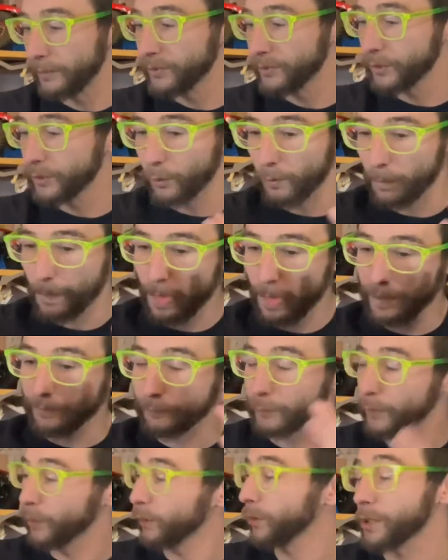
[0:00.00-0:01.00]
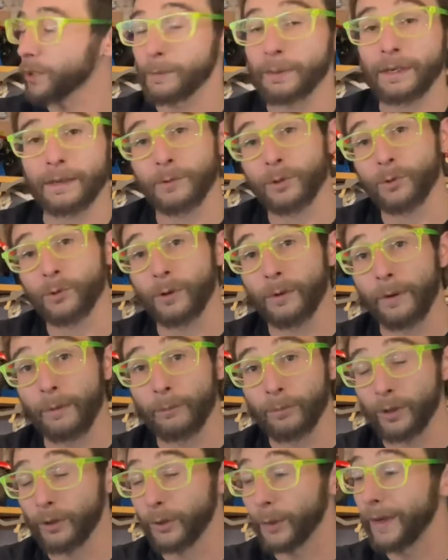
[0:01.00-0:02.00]
So if you're looking to pick up
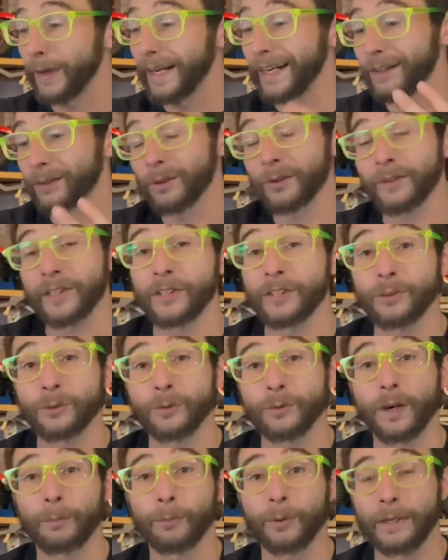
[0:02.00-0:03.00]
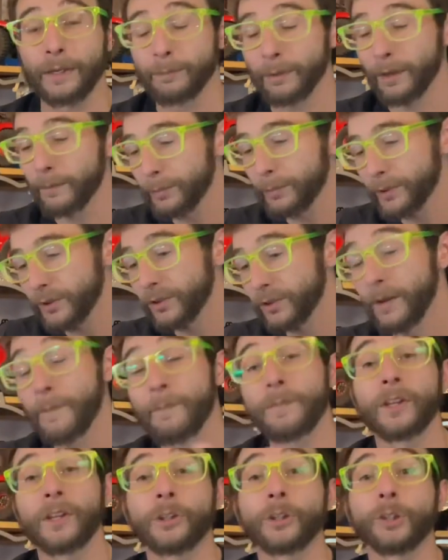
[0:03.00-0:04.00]
21 Bronco and are looking to upgrade bumpers,
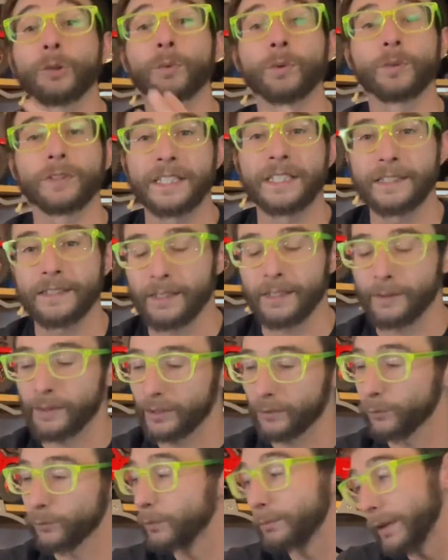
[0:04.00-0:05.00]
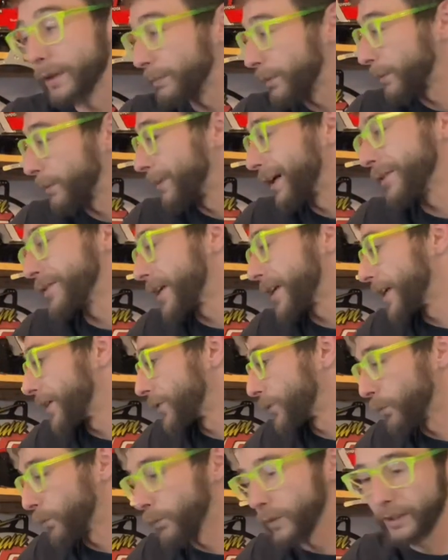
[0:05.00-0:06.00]
you will need TRX-4 bumper mounts
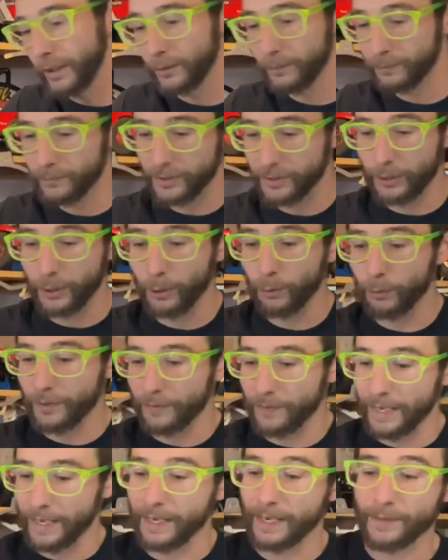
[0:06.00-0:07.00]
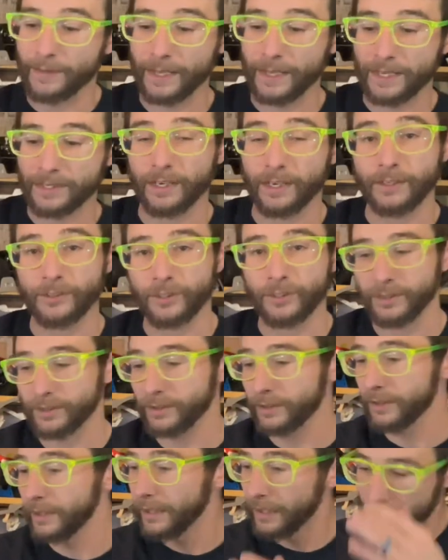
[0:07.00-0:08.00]
as well to go with that. And that's not
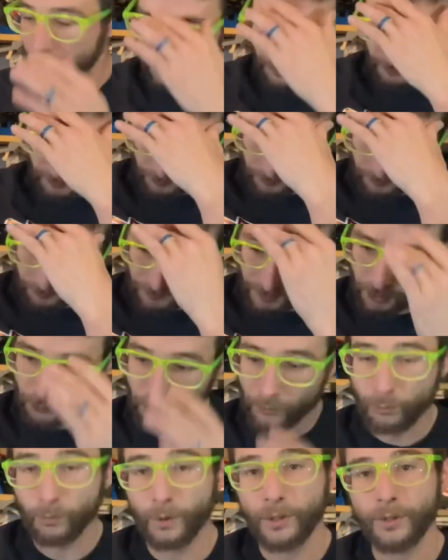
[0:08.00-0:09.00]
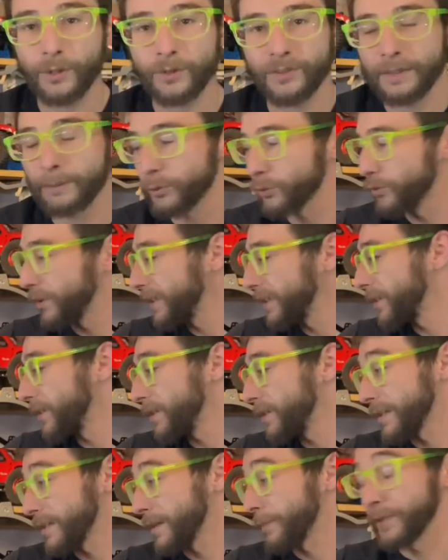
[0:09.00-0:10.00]
just, you know, so it's one of those simple tricks.
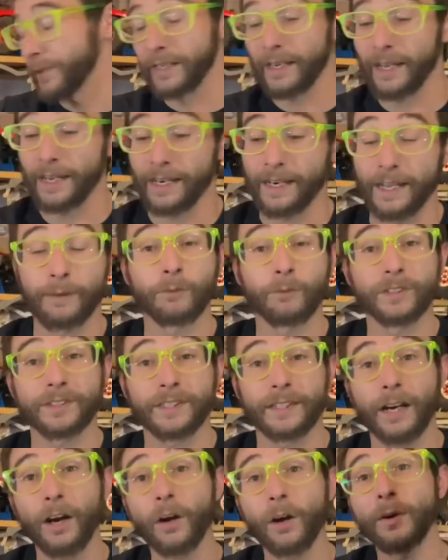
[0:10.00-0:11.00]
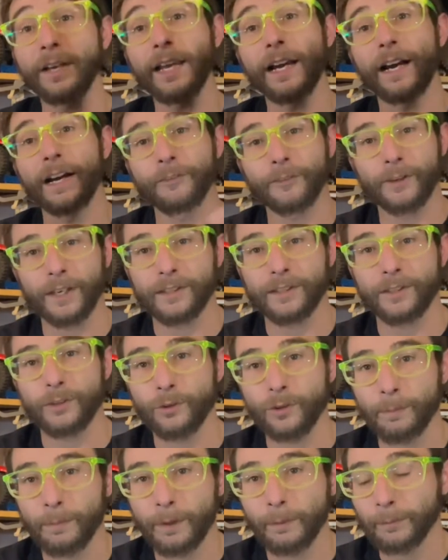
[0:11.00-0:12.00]
It's just something that I was like, oh yeah, I forgot to
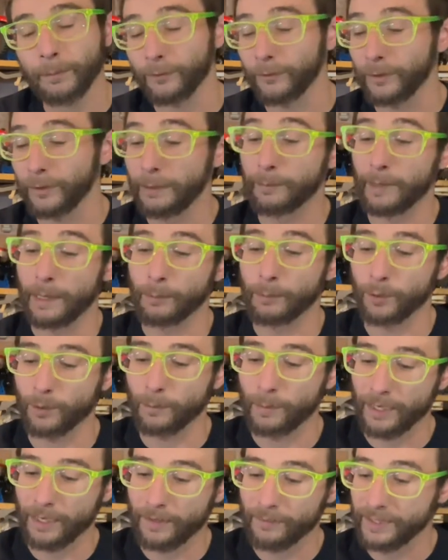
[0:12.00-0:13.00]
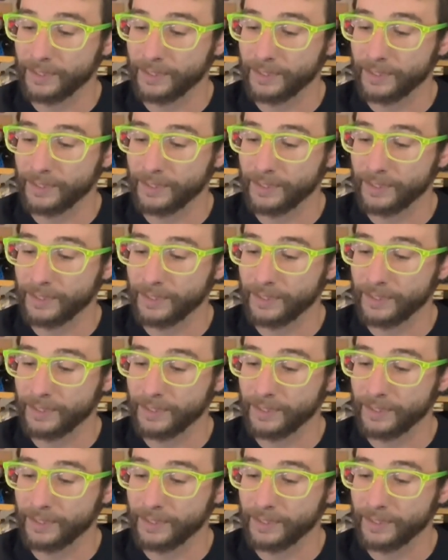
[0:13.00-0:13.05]
do the bumper flip. I pulled the body off.